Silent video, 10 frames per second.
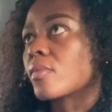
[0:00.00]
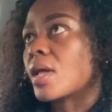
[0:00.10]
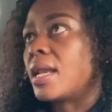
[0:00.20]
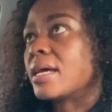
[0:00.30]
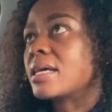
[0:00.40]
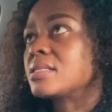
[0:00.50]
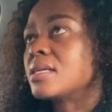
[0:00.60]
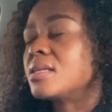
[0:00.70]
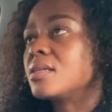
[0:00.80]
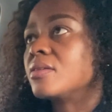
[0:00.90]
Like I
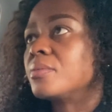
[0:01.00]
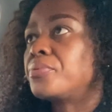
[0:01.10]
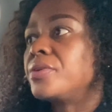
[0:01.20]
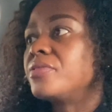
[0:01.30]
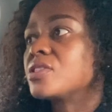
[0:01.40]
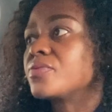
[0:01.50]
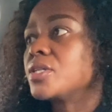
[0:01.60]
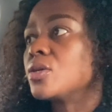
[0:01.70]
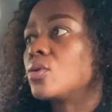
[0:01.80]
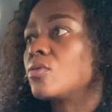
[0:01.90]
said in a previous
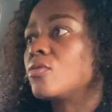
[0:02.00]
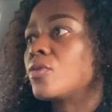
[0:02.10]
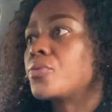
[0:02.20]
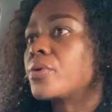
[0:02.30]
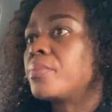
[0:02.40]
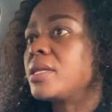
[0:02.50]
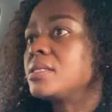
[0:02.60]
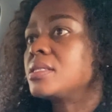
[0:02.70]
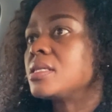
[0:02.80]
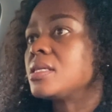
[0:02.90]
video,
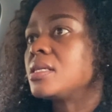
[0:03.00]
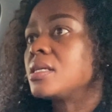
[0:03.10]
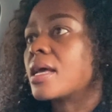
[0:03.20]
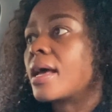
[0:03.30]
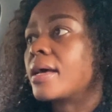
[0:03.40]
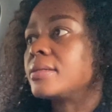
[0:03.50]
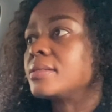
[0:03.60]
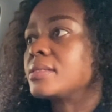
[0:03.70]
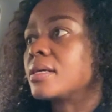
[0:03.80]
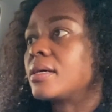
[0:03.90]
vulnerability
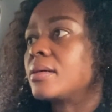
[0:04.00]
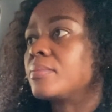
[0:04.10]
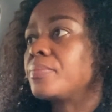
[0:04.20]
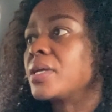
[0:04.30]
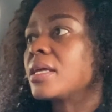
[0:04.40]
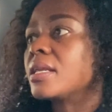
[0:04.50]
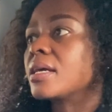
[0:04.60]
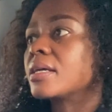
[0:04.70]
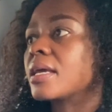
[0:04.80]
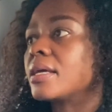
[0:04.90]
and beginning
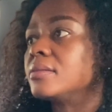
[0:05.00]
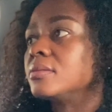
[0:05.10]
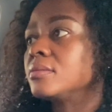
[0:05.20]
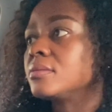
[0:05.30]
again